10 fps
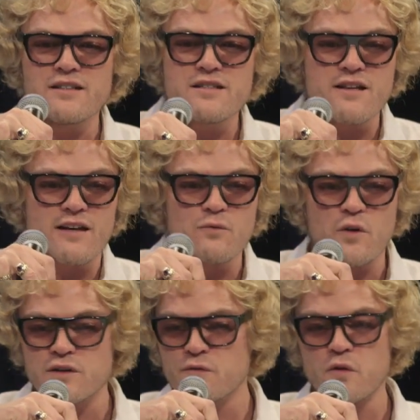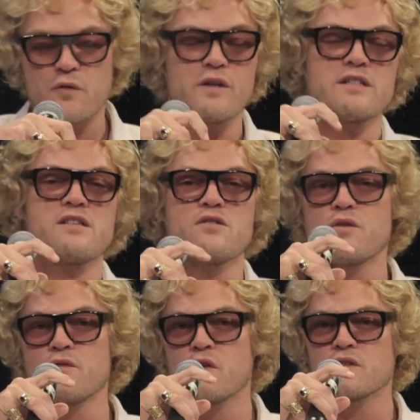this like wonderful crazy
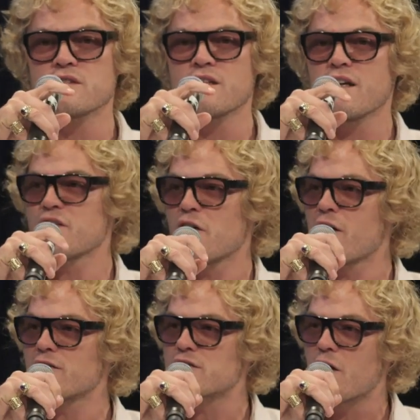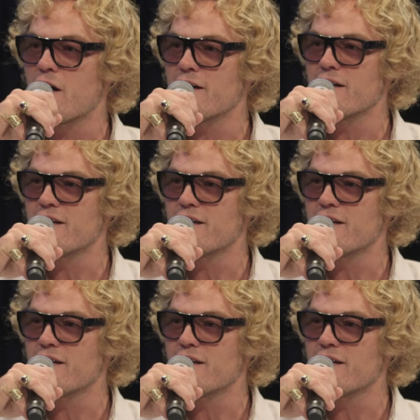universe that I thought I'll try,